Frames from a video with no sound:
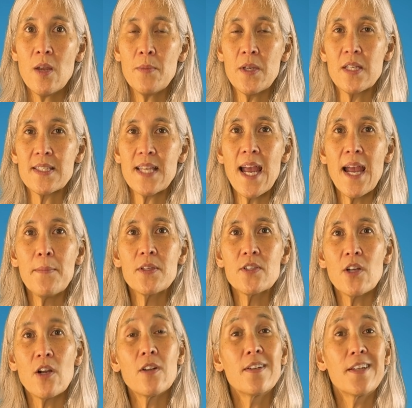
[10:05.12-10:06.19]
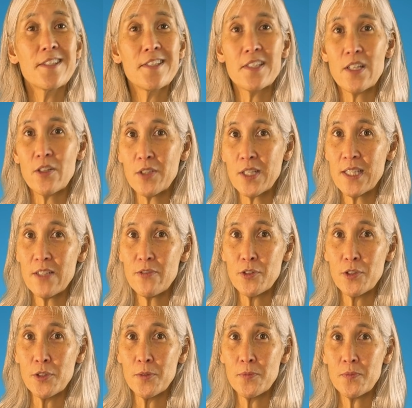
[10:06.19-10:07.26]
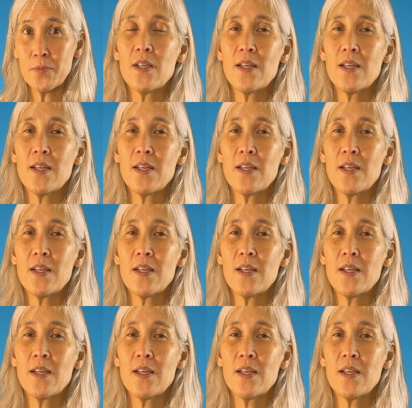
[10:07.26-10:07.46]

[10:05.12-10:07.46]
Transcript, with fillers: because habits aren't necessarily difficult.